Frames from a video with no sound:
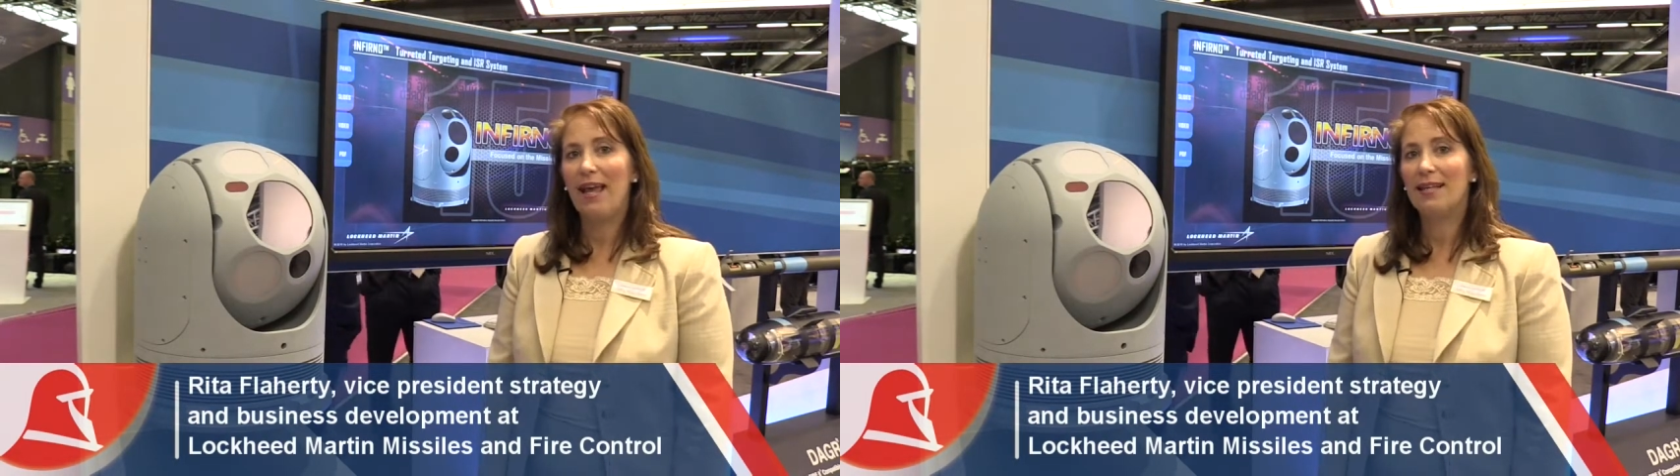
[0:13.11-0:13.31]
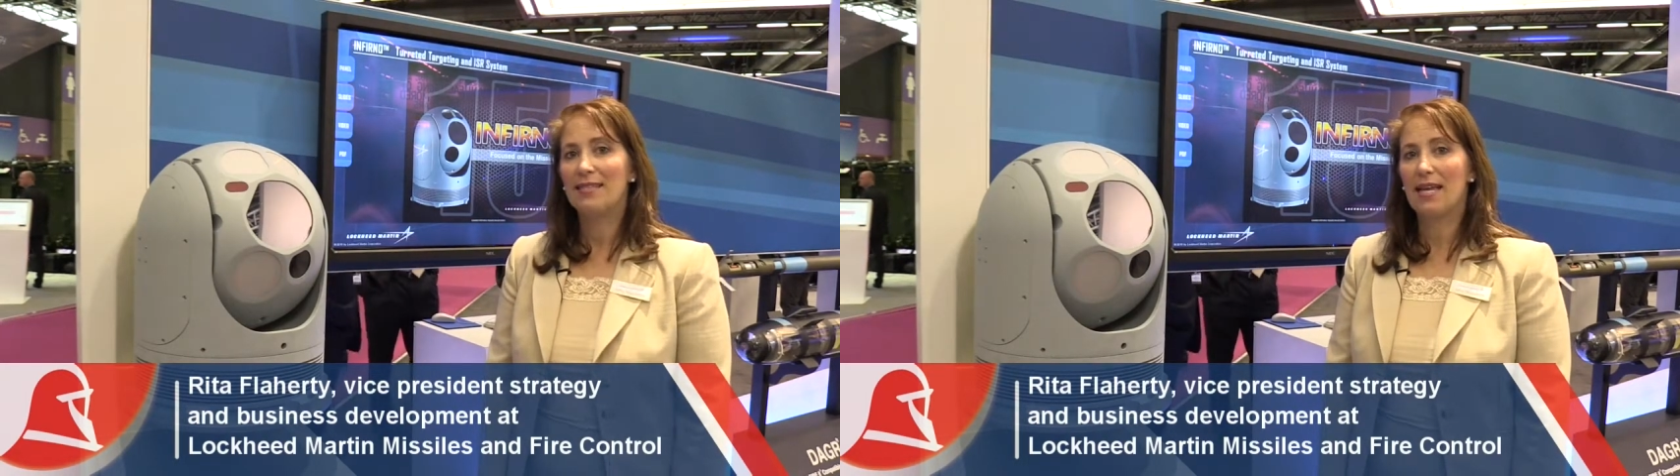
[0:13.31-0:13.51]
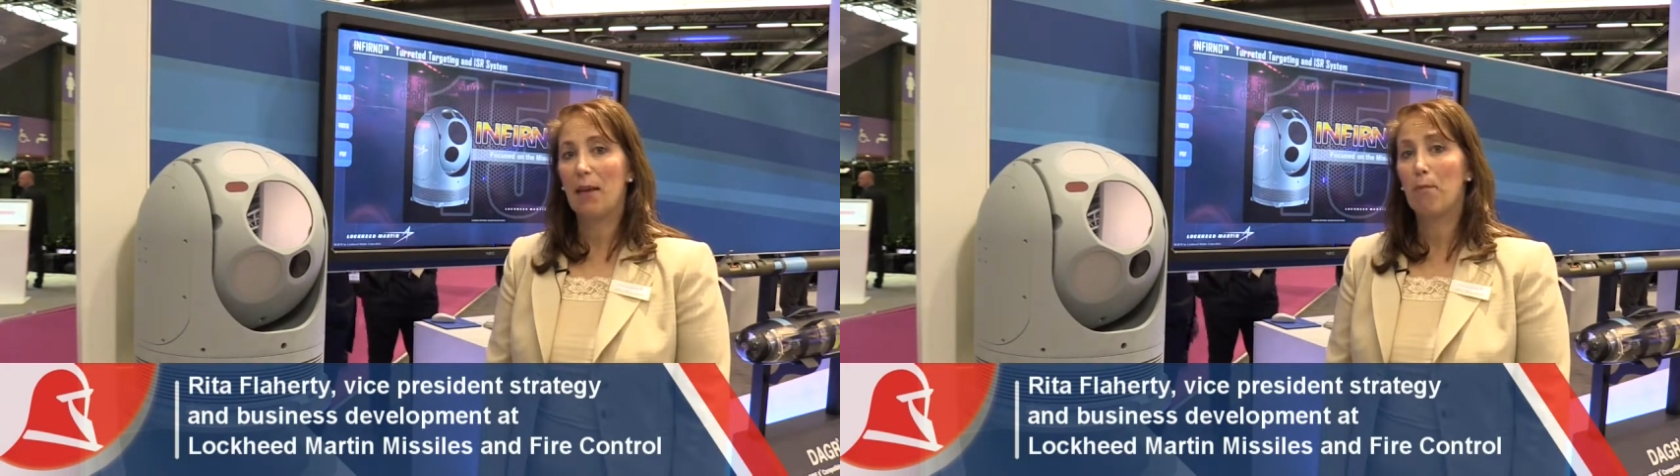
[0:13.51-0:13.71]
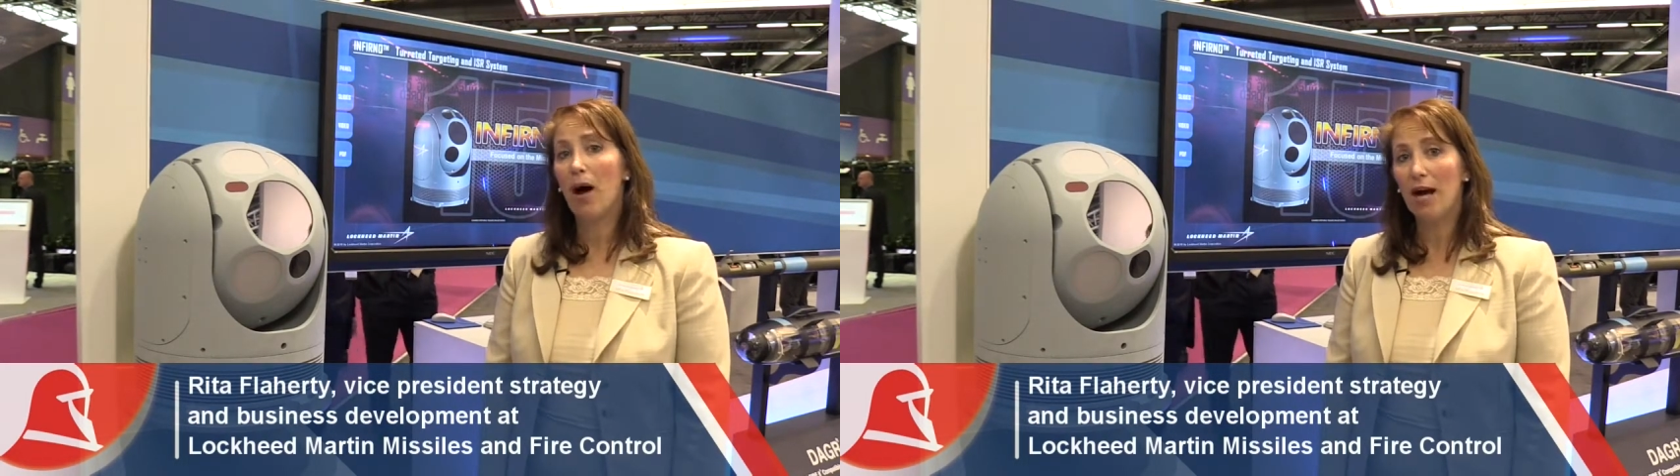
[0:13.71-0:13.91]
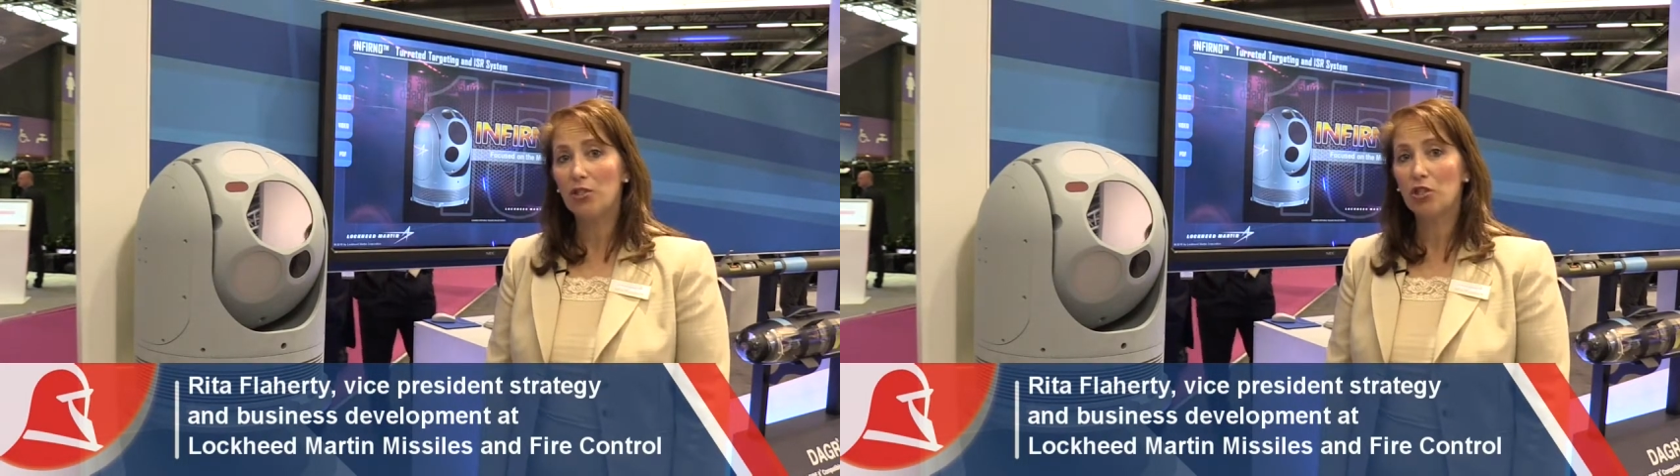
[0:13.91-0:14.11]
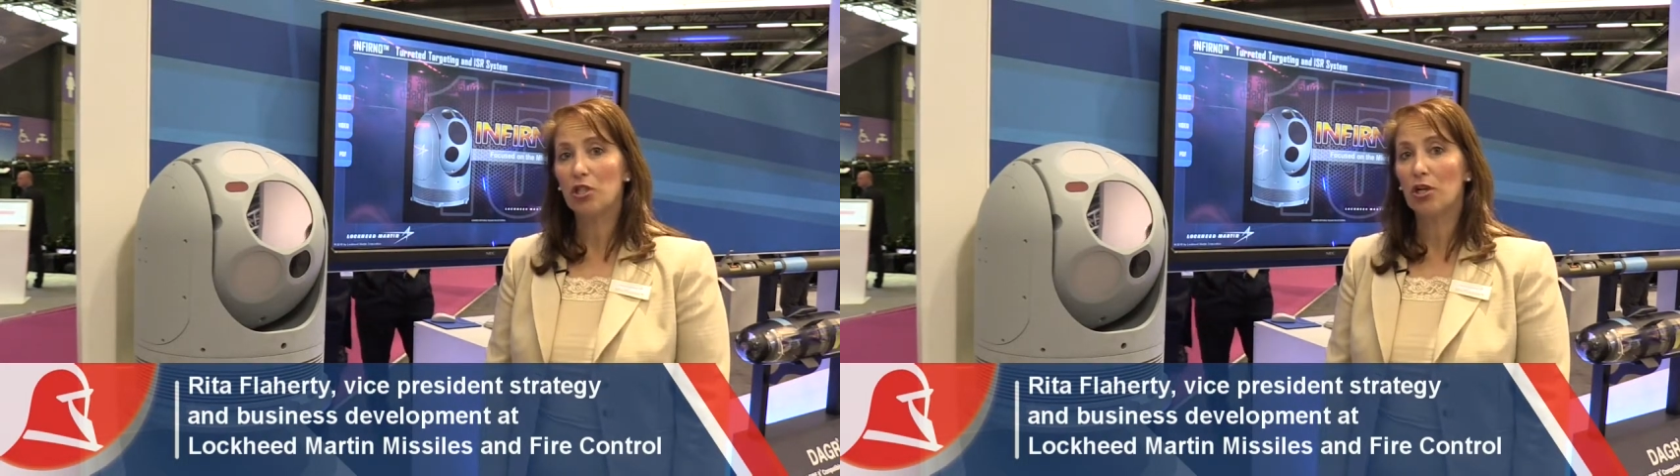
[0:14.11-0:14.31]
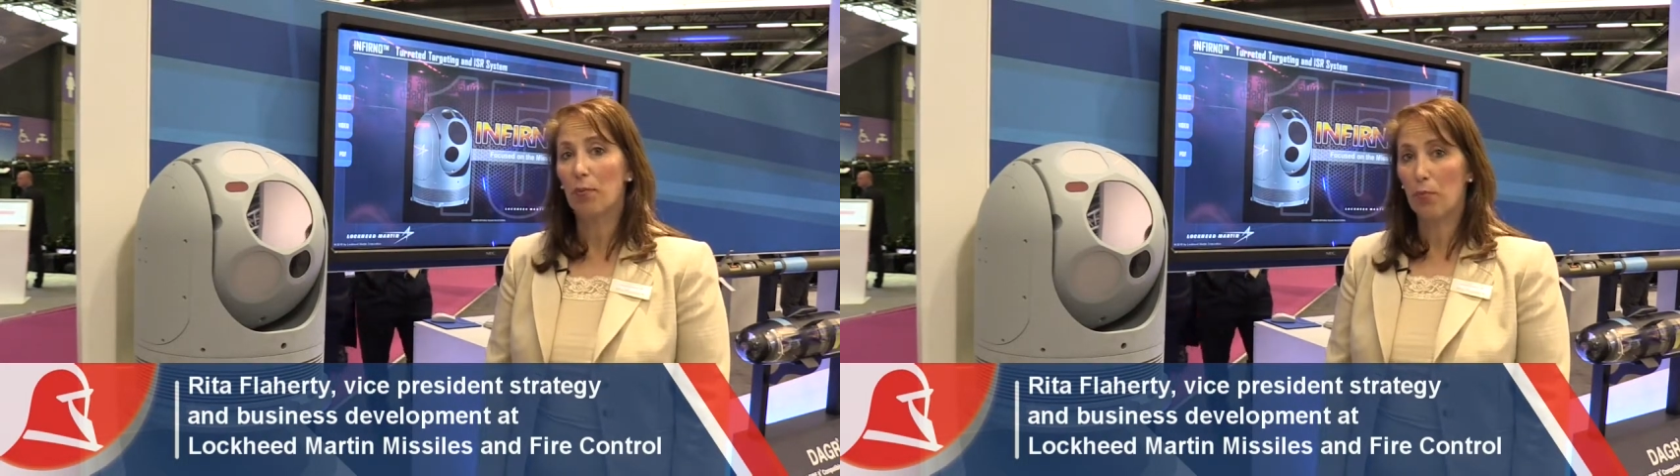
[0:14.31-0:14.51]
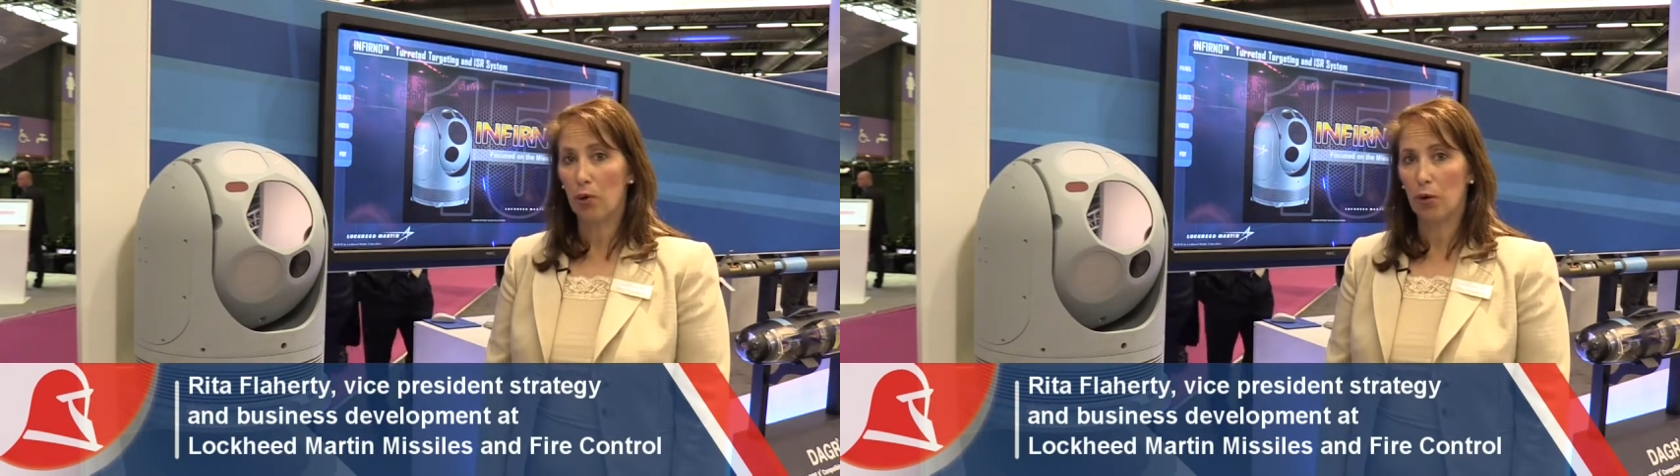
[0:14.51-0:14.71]
It's a modular
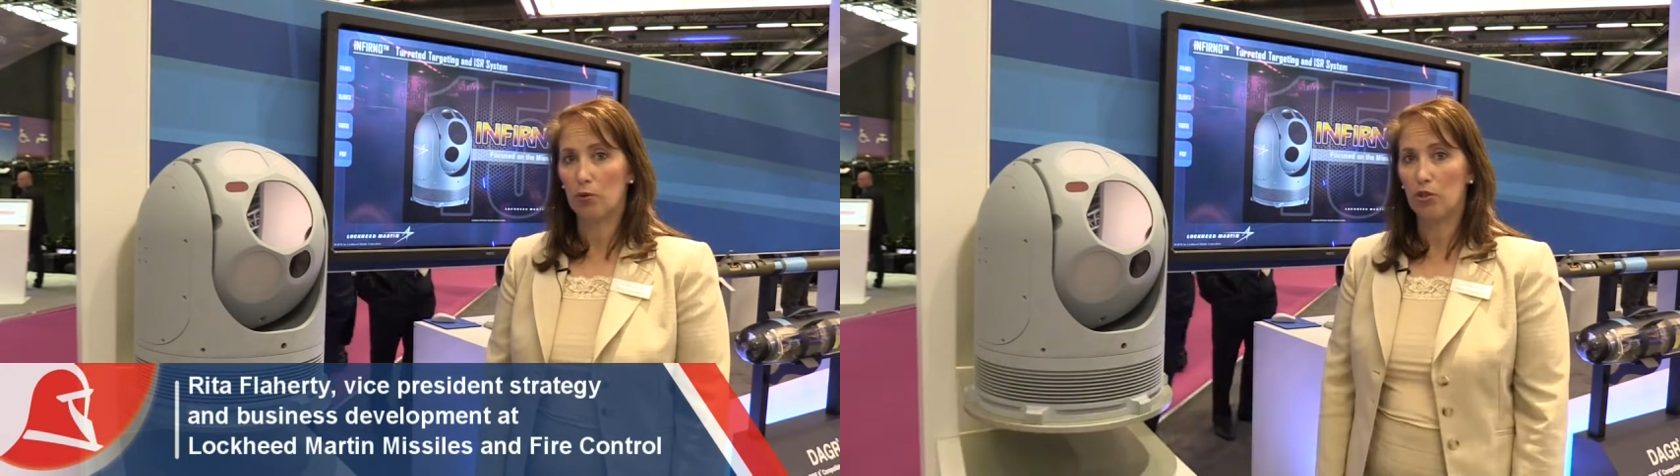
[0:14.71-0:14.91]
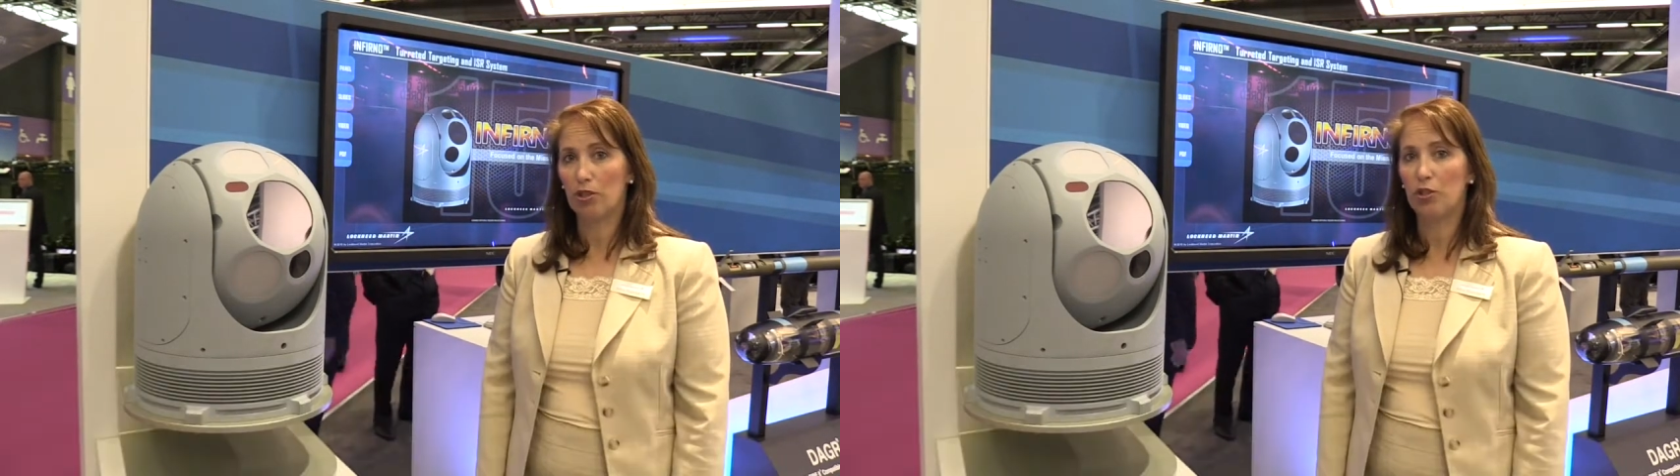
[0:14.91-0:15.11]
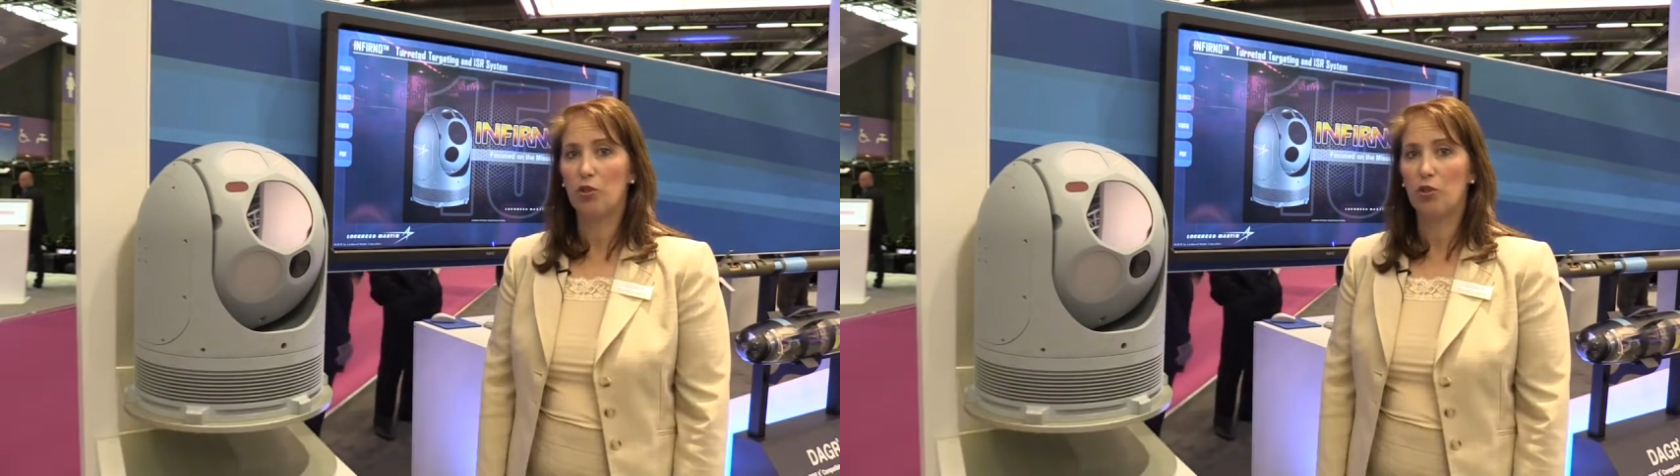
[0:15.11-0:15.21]
approach